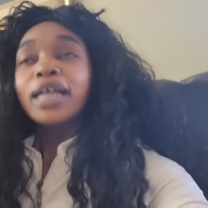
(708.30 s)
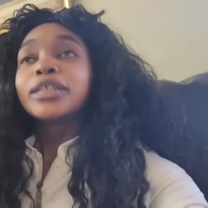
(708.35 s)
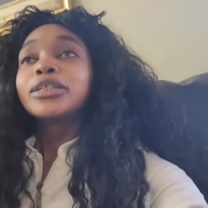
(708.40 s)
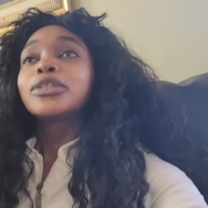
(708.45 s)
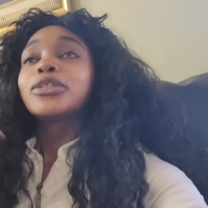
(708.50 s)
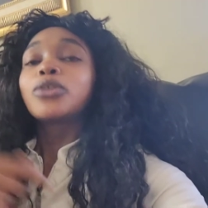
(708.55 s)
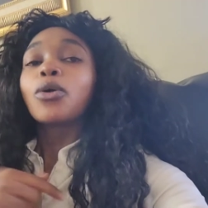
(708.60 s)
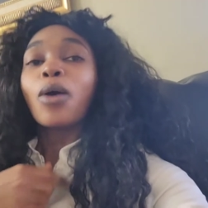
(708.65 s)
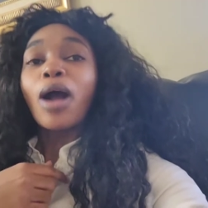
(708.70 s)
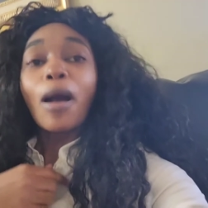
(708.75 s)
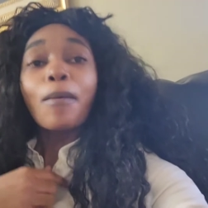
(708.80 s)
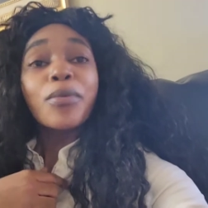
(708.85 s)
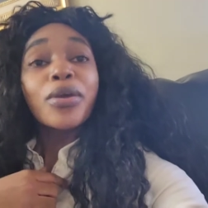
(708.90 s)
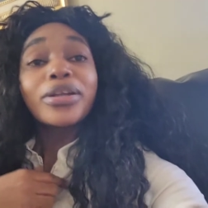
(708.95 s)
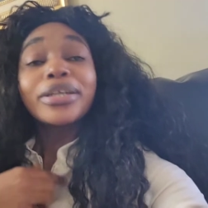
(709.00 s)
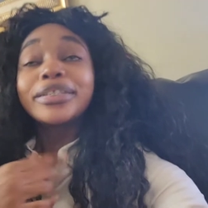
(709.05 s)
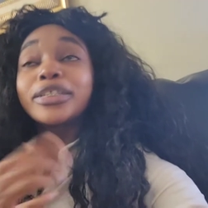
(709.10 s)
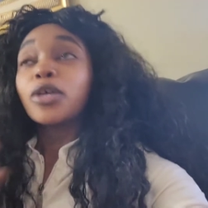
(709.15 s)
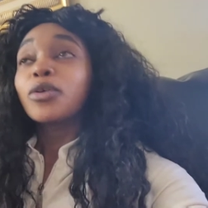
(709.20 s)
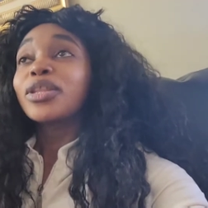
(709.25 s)
So I'm
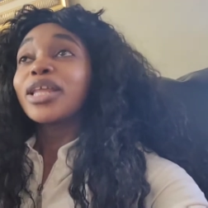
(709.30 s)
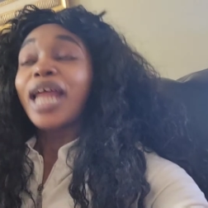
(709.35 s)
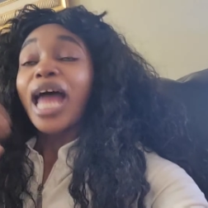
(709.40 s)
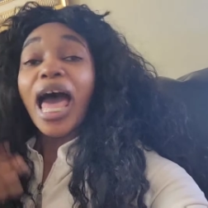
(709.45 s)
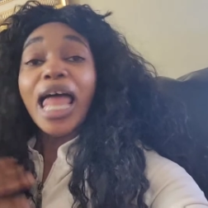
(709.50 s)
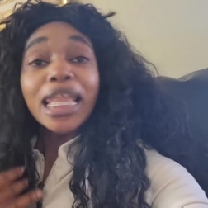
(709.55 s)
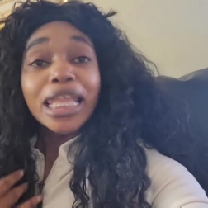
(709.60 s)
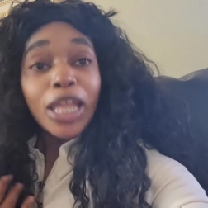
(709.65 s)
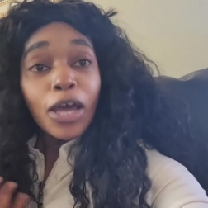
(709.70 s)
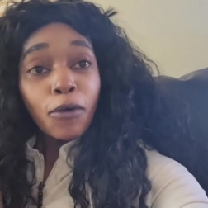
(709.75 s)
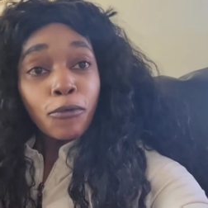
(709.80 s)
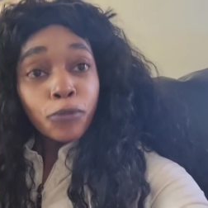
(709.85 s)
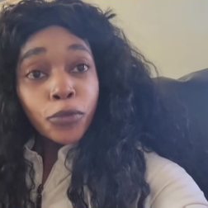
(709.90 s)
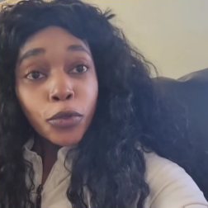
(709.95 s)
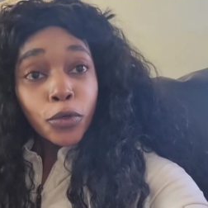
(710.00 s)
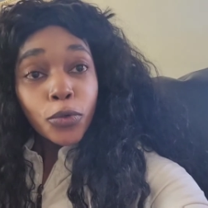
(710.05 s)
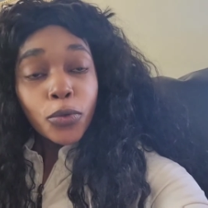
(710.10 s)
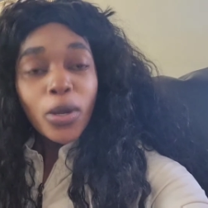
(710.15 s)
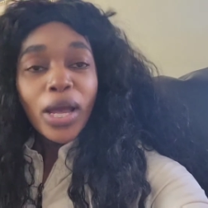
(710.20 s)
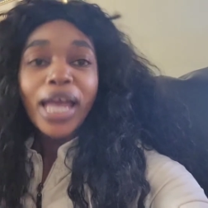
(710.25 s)
here to tell you that I love
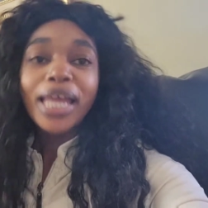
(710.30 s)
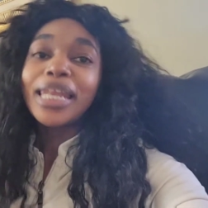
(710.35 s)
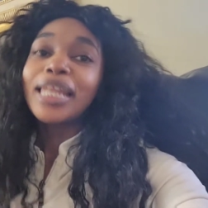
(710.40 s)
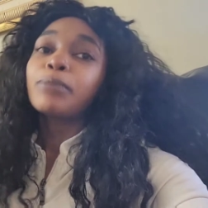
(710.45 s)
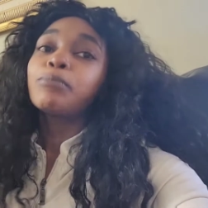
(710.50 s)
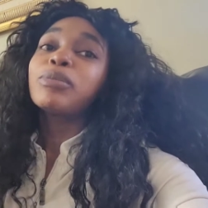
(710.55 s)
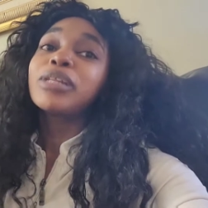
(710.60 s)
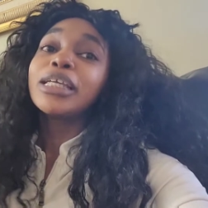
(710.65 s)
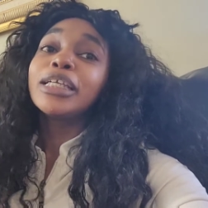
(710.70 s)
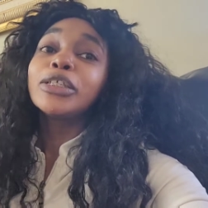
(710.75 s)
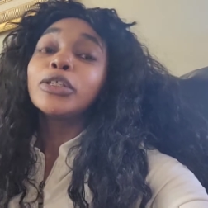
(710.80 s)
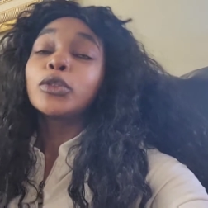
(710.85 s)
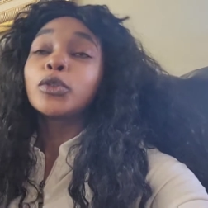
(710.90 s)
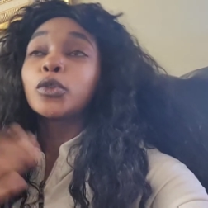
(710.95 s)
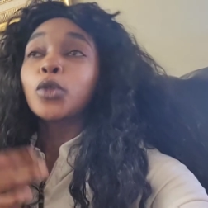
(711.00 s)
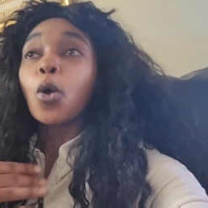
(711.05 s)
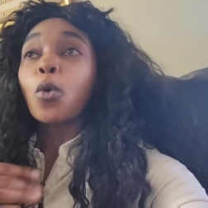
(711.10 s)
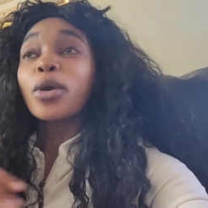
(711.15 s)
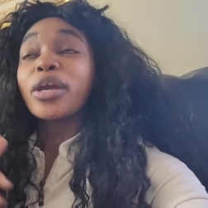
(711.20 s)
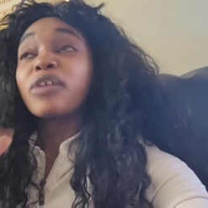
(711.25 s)
you and please
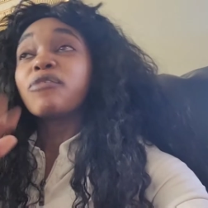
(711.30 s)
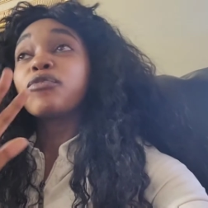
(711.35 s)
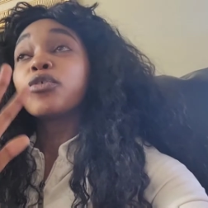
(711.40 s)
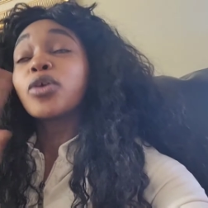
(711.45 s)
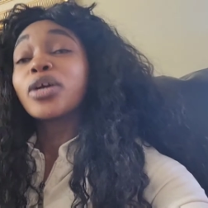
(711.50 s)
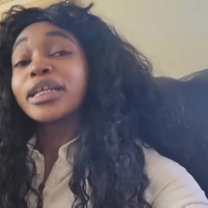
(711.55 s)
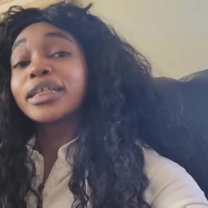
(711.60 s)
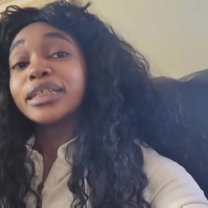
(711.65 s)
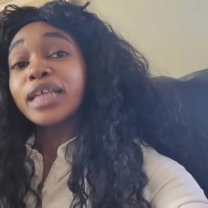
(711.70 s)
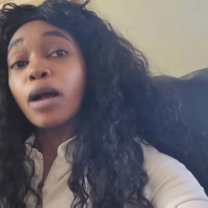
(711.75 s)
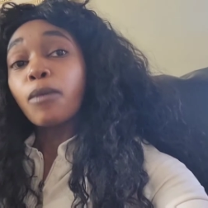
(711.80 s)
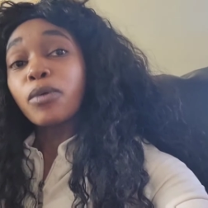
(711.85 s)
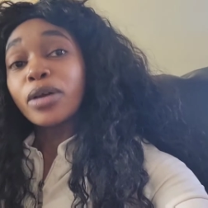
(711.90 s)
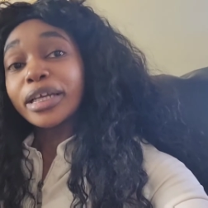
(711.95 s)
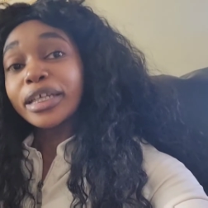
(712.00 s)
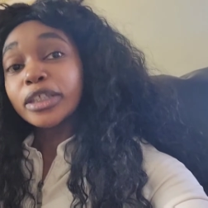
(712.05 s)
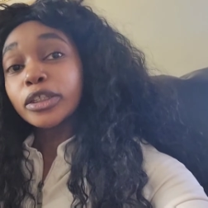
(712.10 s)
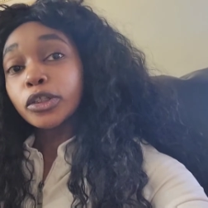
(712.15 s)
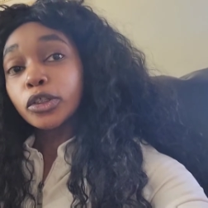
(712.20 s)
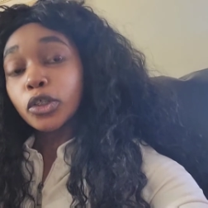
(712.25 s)
don't, if you're going to
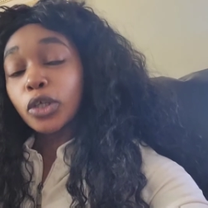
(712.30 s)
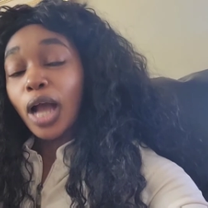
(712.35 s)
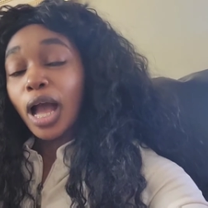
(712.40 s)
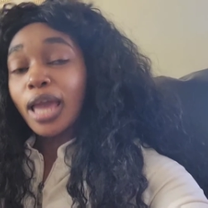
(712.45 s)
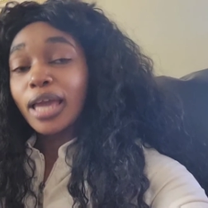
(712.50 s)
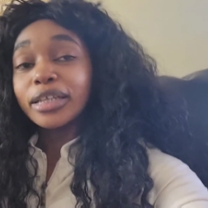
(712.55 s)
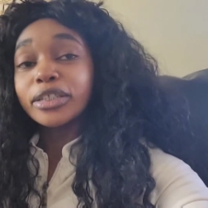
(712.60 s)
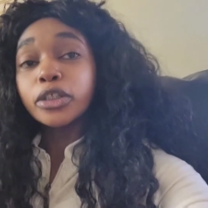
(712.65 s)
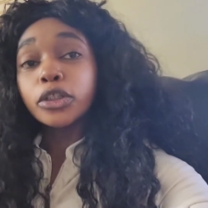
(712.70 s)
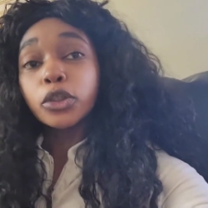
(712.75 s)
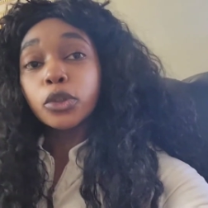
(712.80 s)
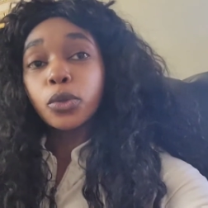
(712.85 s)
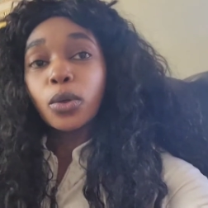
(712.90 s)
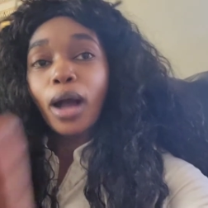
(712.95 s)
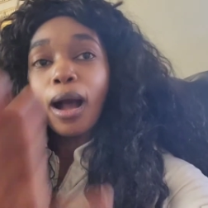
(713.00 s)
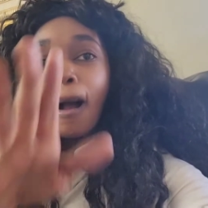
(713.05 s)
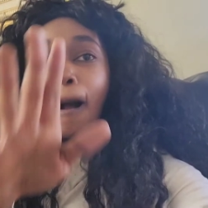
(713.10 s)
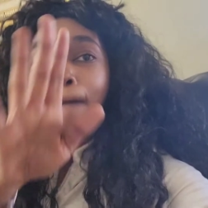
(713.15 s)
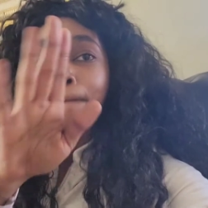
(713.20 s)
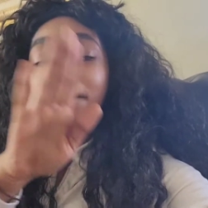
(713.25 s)
dabble into,
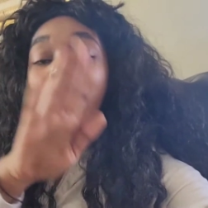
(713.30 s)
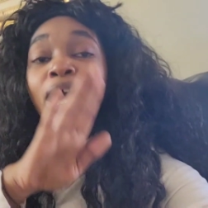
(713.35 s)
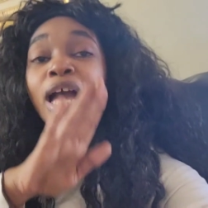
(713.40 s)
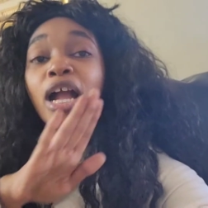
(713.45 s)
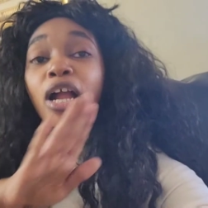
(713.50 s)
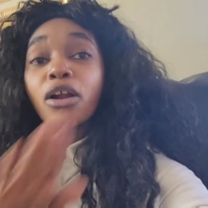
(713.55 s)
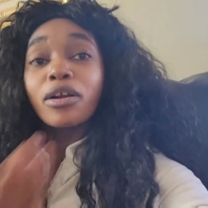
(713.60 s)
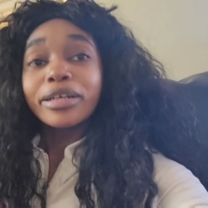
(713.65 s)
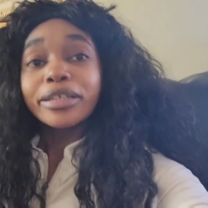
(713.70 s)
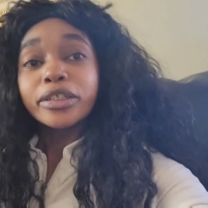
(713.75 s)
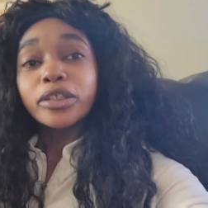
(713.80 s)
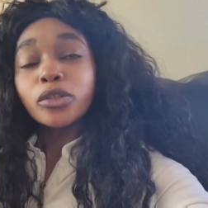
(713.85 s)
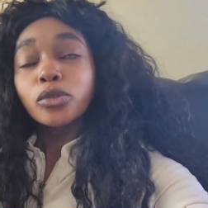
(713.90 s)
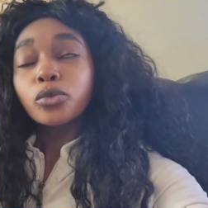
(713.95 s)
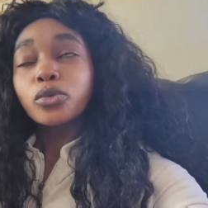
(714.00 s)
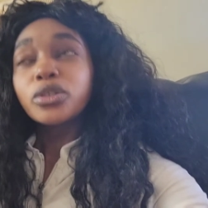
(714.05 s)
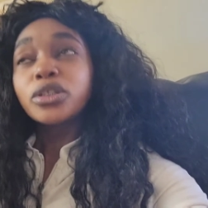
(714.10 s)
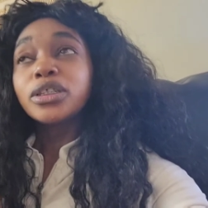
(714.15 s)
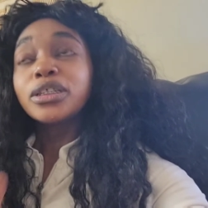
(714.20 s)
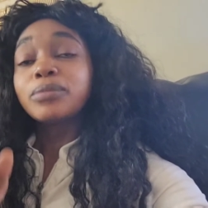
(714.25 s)
into um,
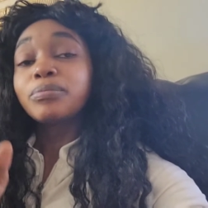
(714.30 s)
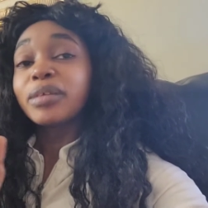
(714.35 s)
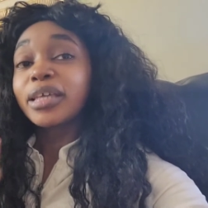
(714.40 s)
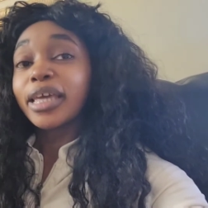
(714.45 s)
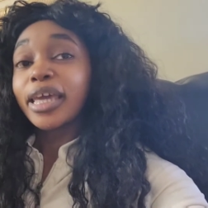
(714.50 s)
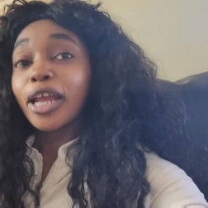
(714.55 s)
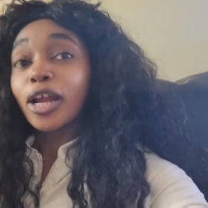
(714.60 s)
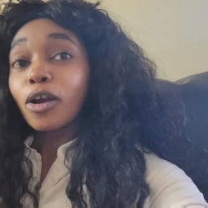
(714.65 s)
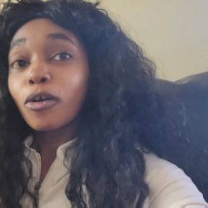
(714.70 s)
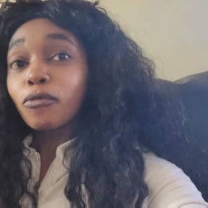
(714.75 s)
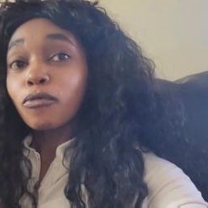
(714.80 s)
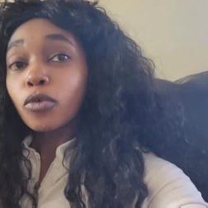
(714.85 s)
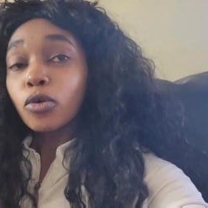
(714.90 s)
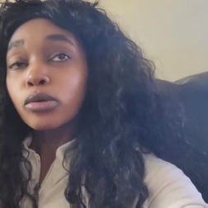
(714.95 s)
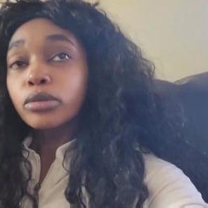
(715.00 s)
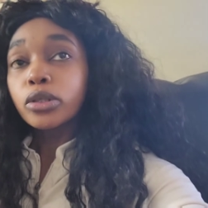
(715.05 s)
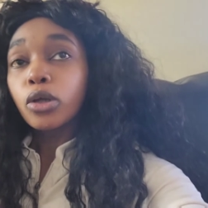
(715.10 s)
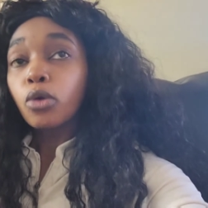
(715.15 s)
crystals, just be careful.